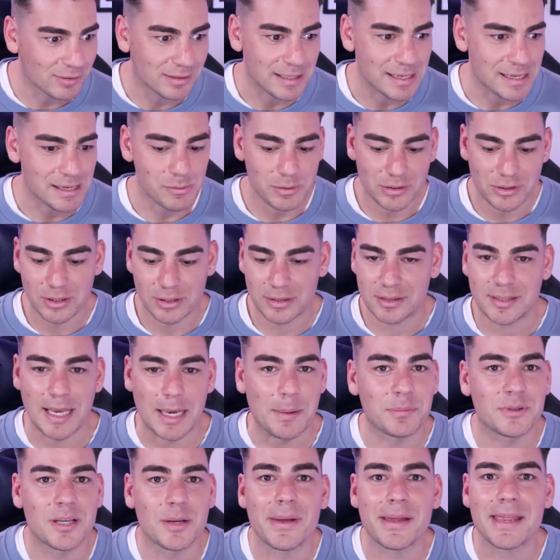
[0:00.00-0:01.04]
He just
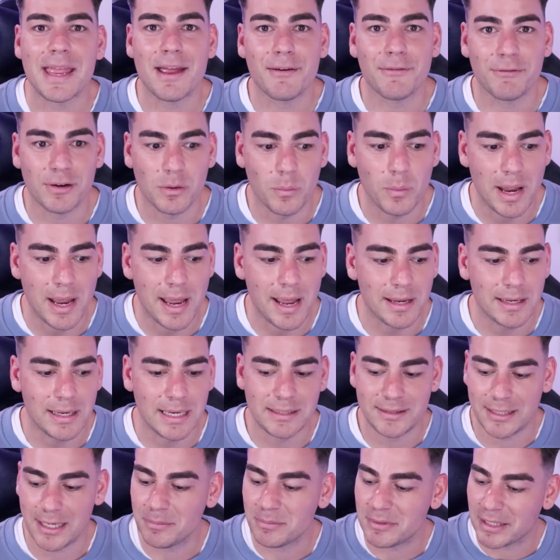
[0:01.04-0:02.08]
seemed to be everywhere. He
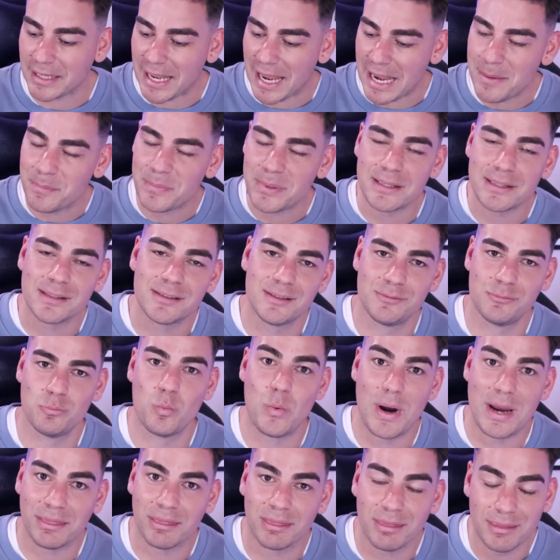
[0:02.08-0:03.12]
seemed to keep his
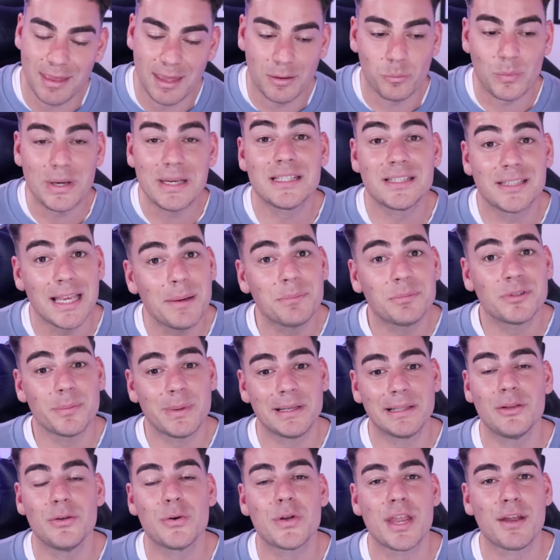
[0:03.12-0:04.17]
width, and we seemed to be
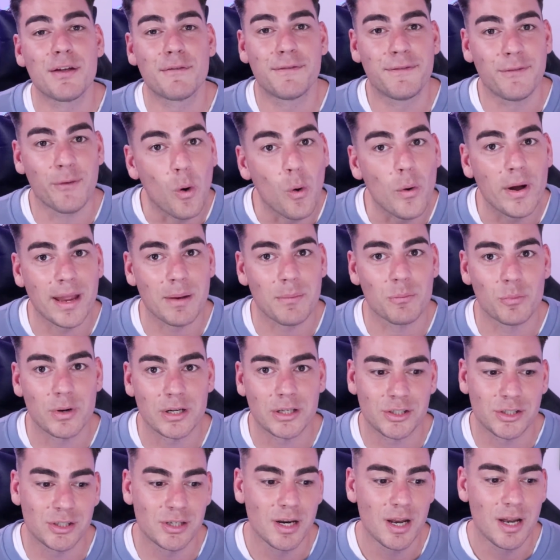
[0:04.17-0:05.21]
looking for him,
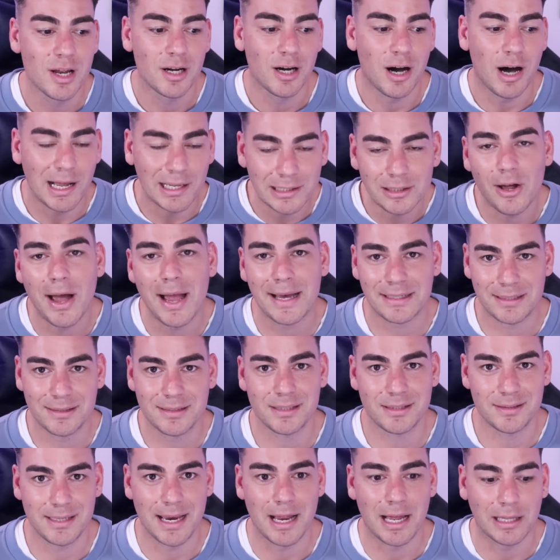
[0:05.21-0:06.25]
which I liked to see.